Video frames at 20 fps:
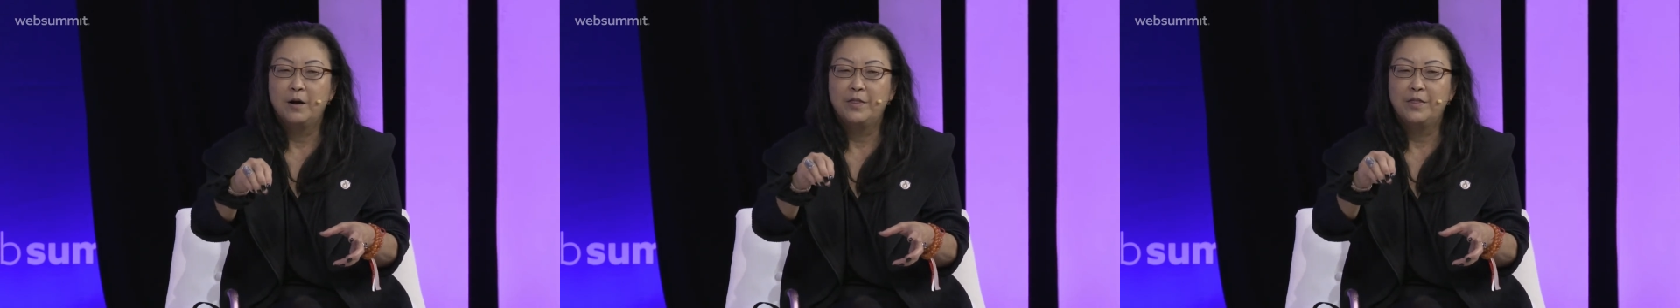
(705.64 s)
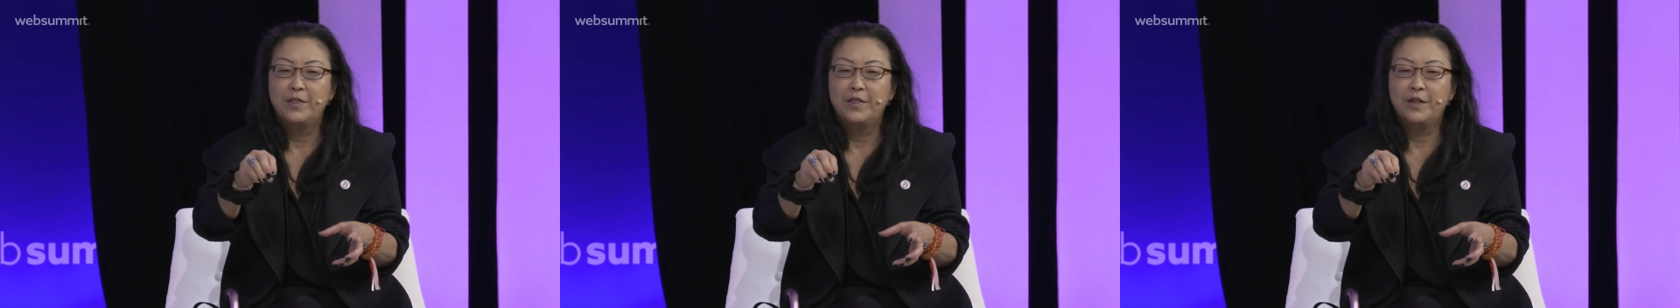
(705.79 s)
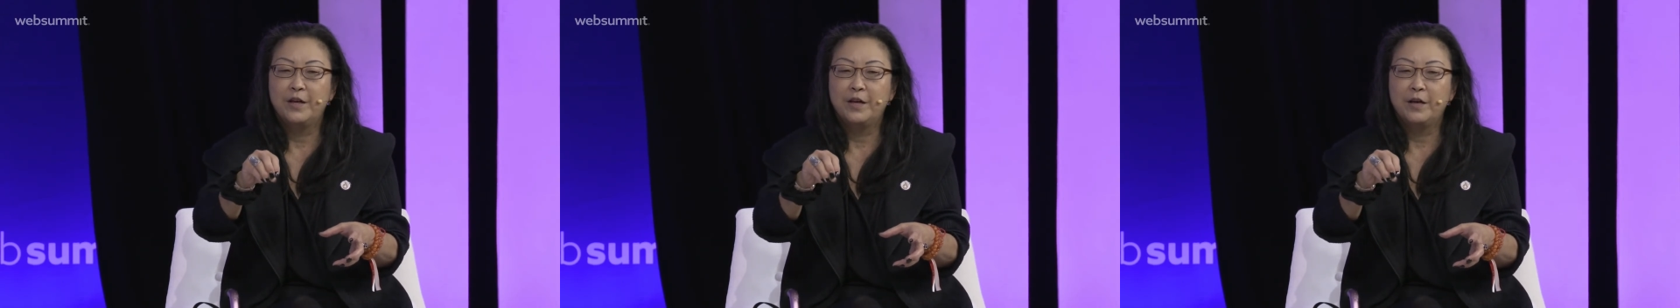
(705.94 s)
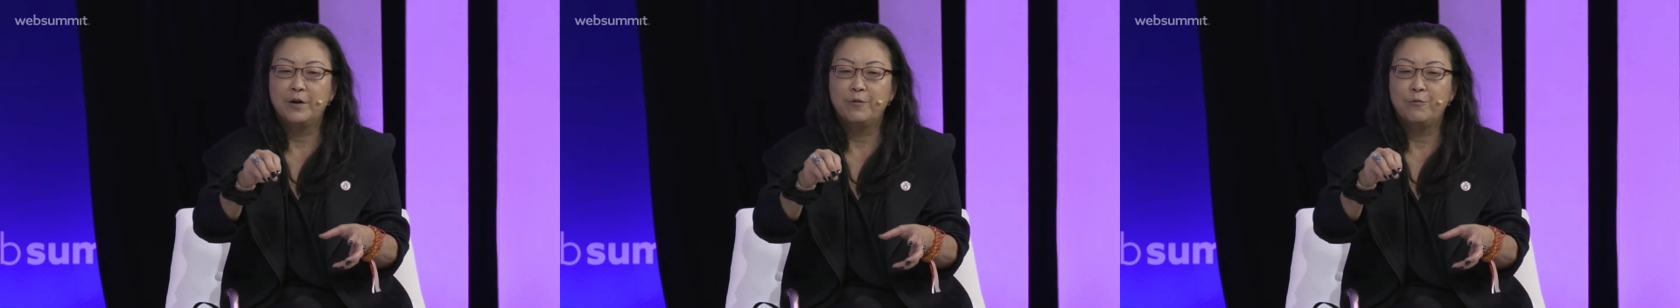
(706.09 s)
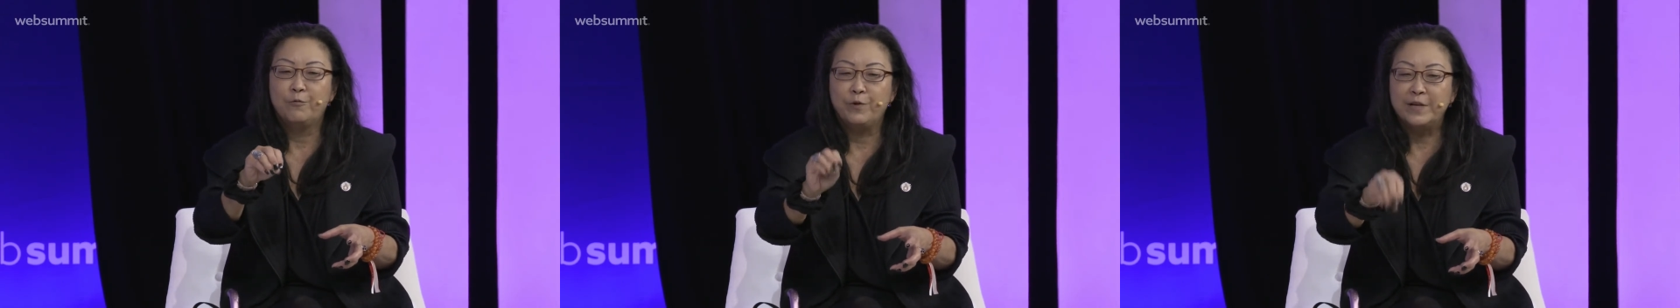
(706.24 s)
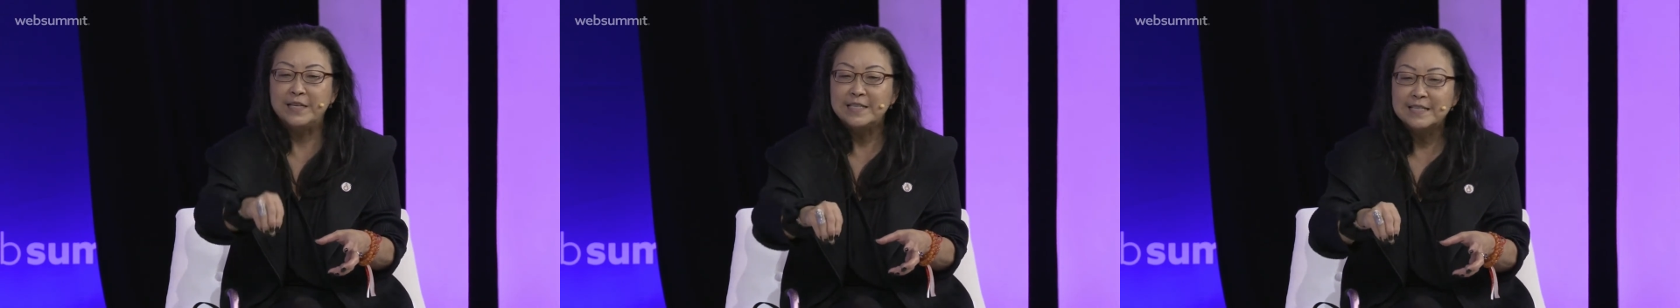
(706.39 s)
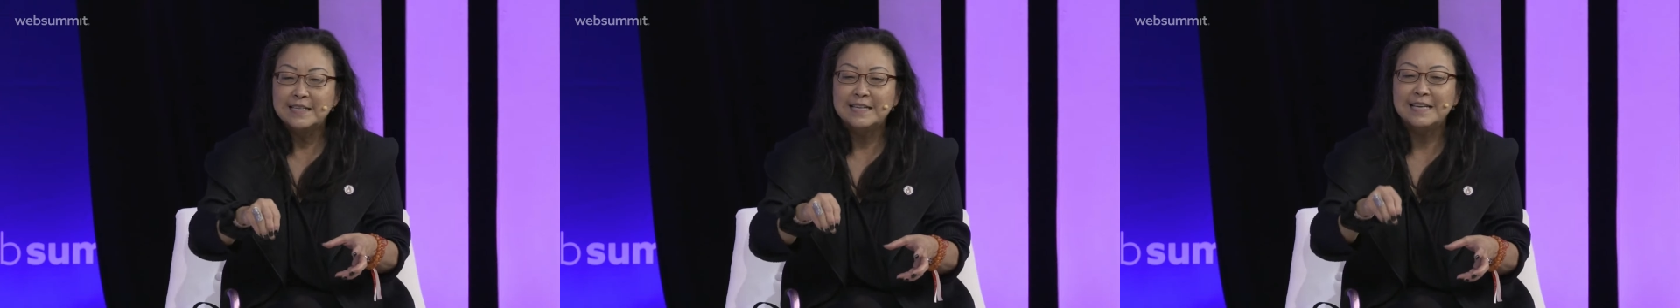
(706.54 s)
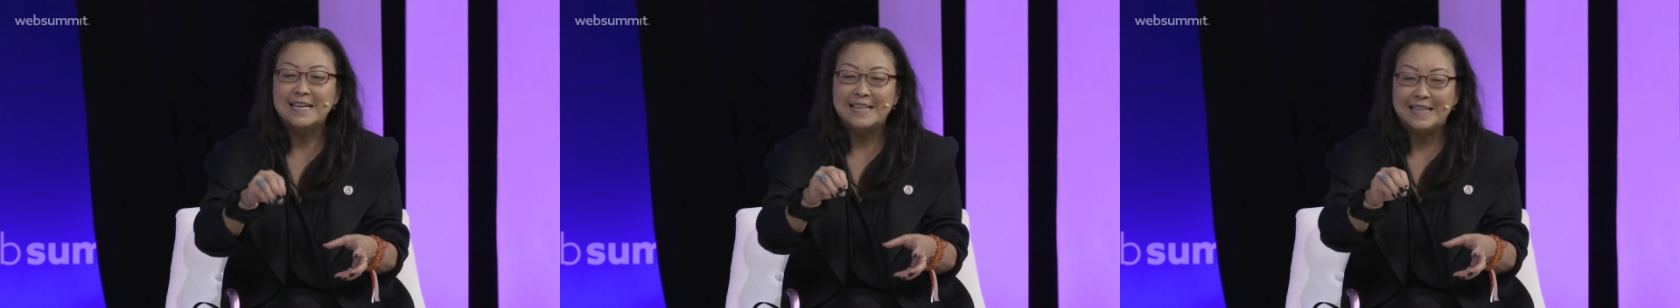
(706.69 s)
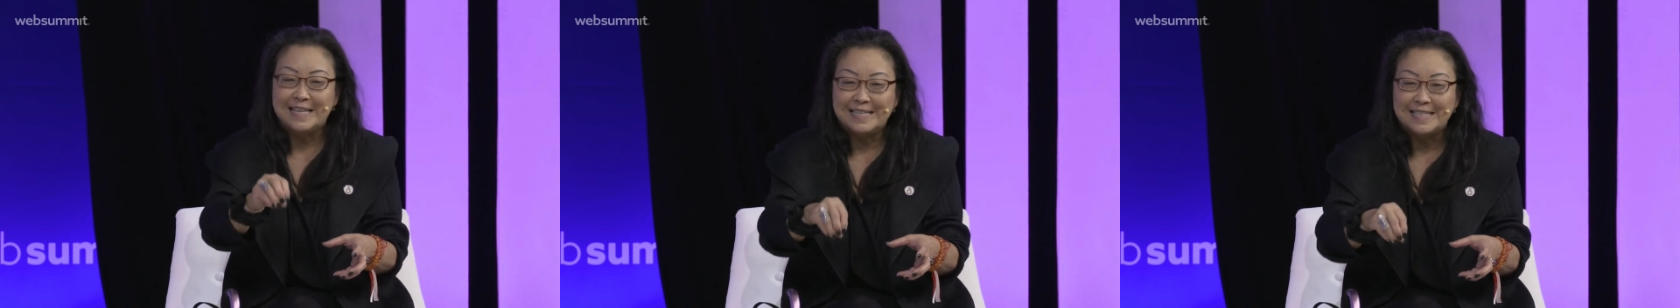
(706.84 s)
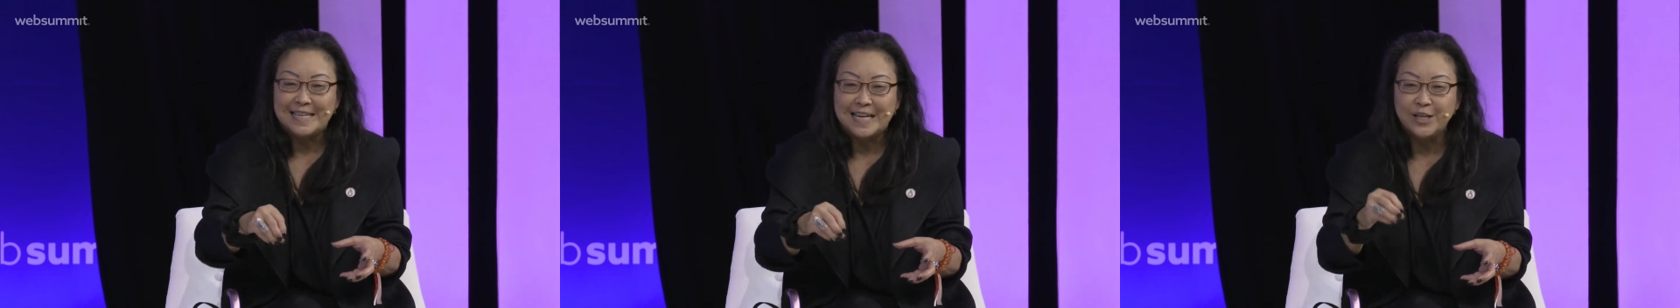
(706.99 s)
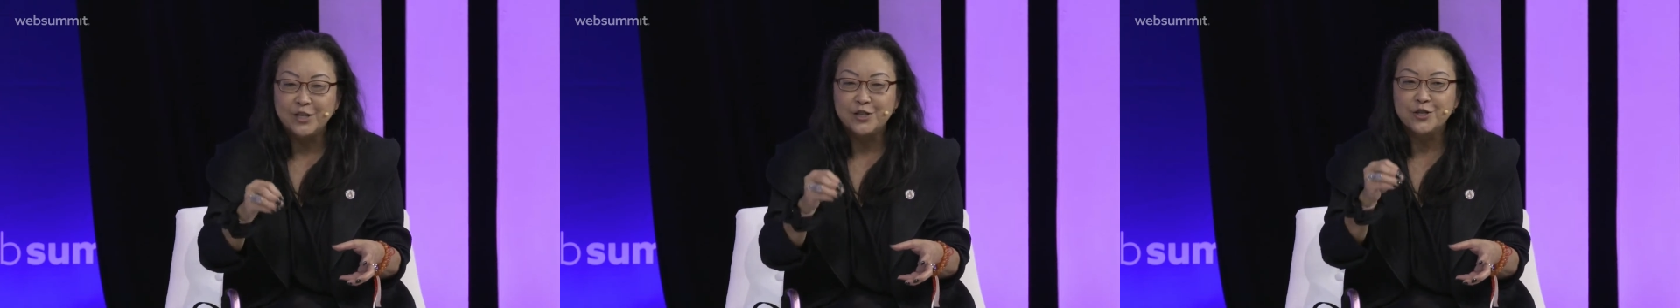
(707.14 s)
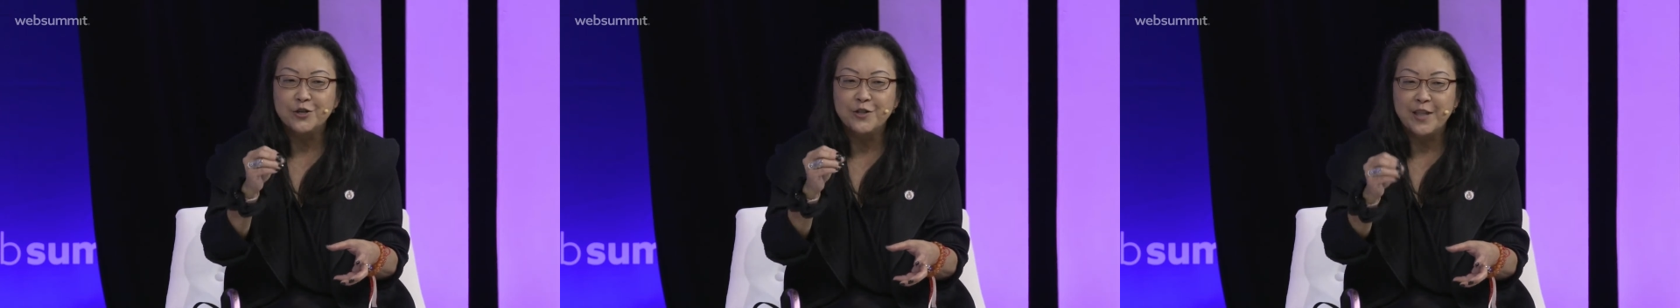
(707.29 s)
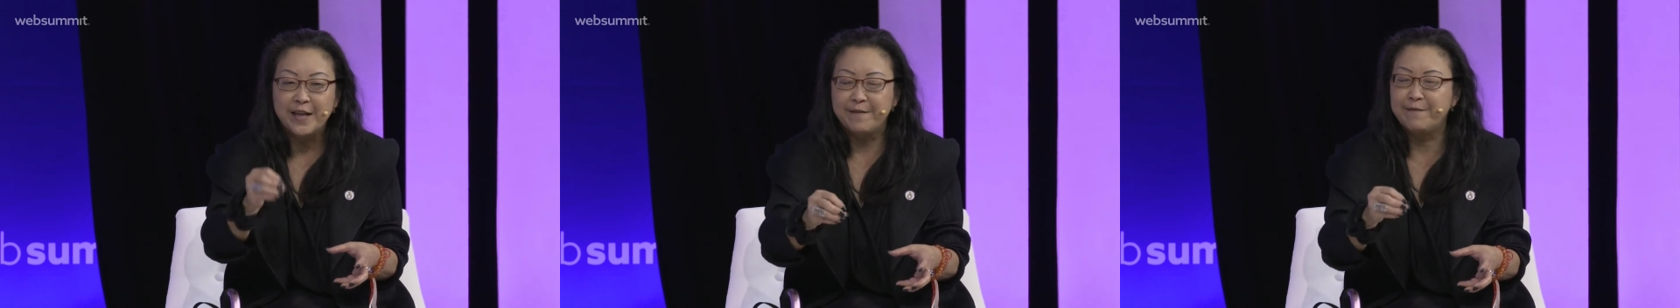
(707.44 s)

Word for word: the risk and the danger they